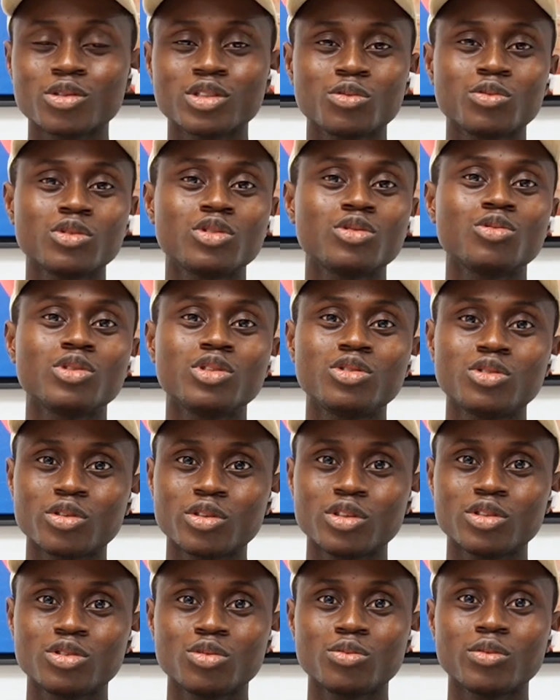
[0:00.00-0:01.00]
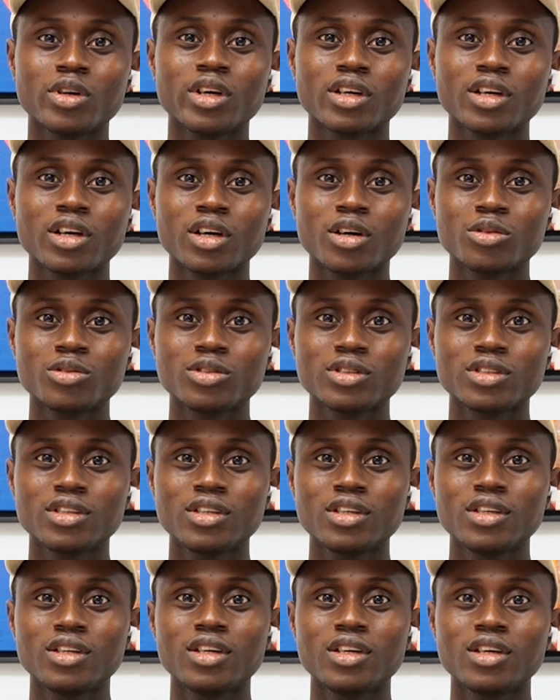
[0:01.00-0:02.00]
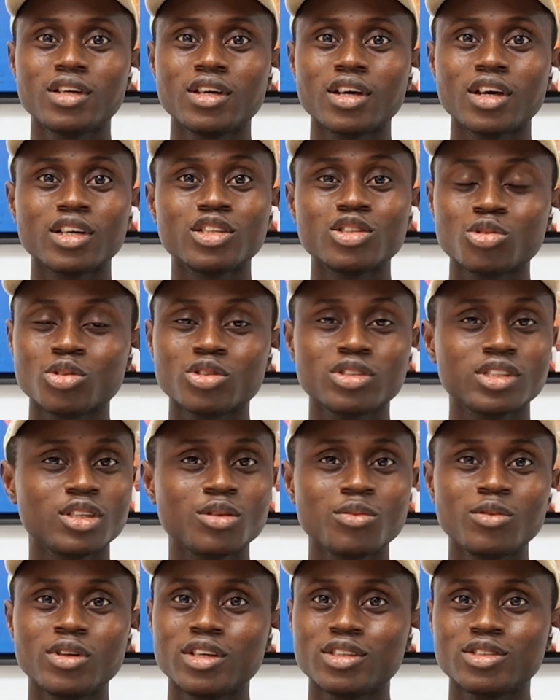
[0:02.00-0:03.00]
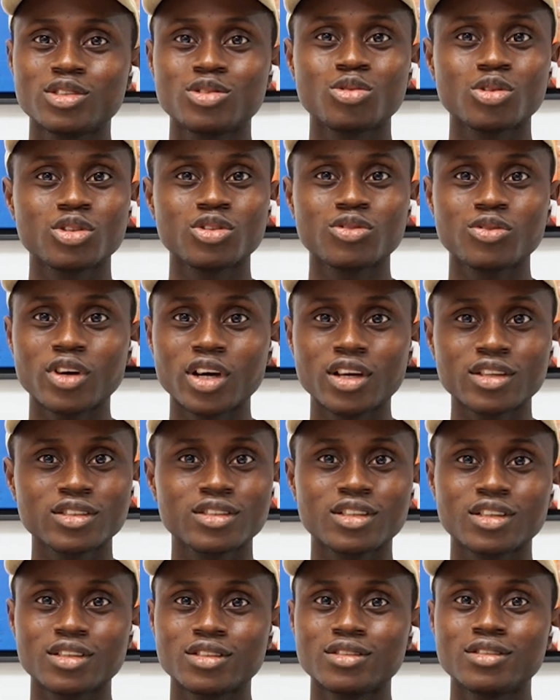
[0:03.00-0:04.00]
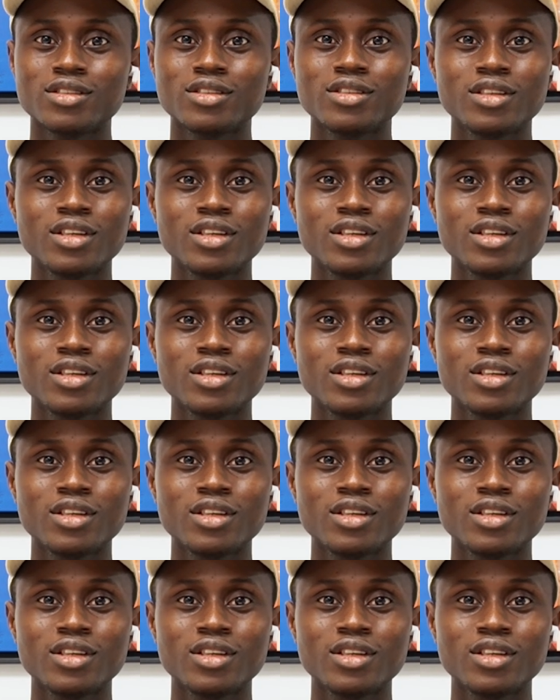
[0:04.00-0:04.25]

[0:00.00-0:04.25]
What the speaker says: I was able to withdraw it to my account, and it was seamless, it was fast, and